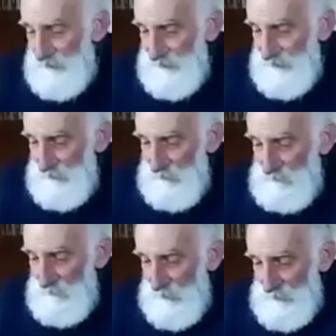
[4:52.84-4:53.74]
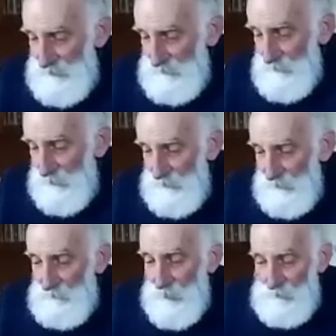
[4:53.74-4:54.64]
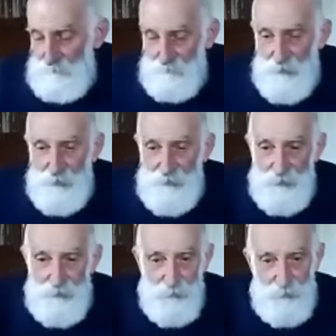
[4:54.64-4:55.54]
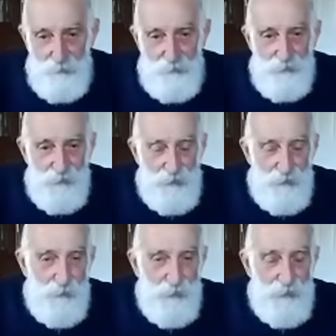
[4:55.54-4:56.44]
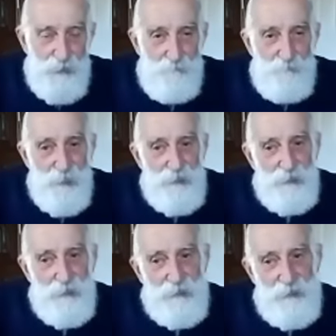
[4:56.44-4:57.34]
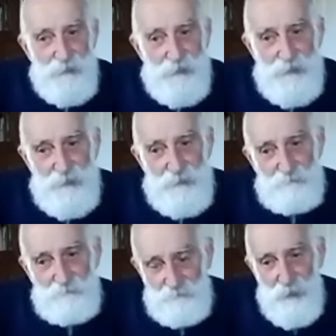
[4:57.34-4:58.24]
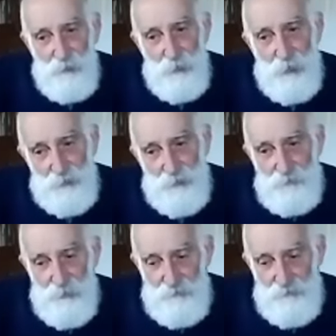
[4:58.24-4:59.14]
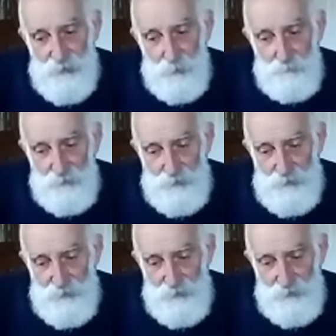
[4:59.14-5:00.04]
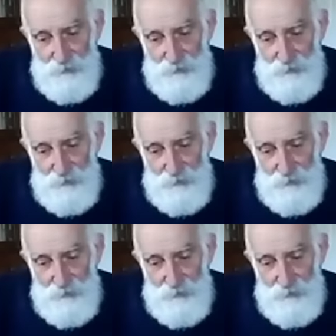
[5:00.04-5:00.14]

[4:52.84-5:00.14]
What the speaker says: thank you. Yes, that's a good thing to ask. Yes, well, there's one very obvious